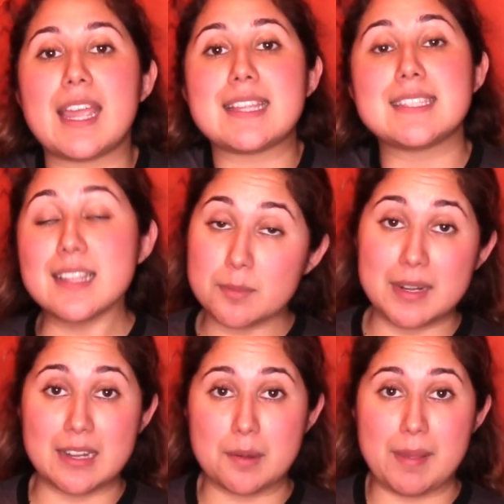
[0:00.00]
that gets
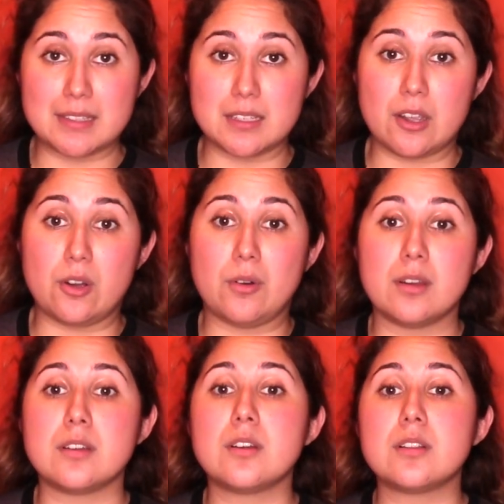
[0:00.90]
celebrated in
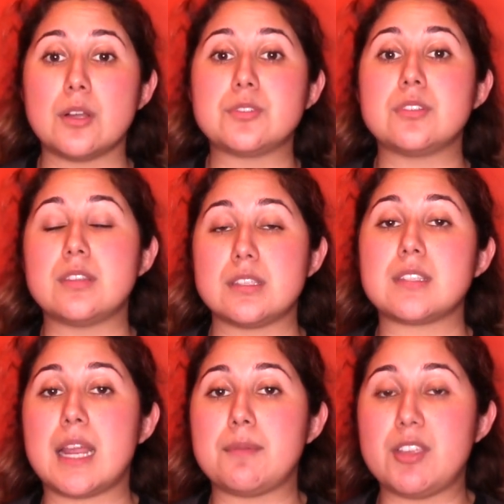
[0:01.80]
Mexico close to
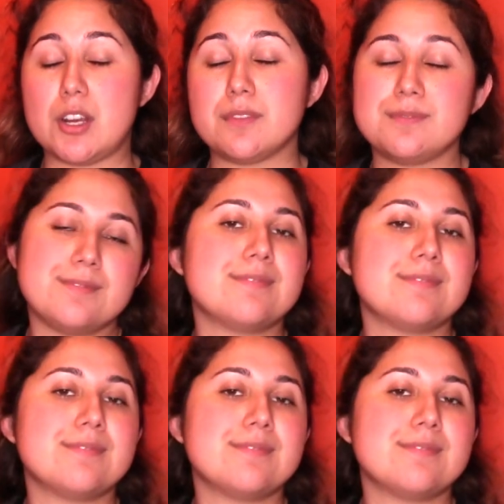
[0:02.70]
this time of year.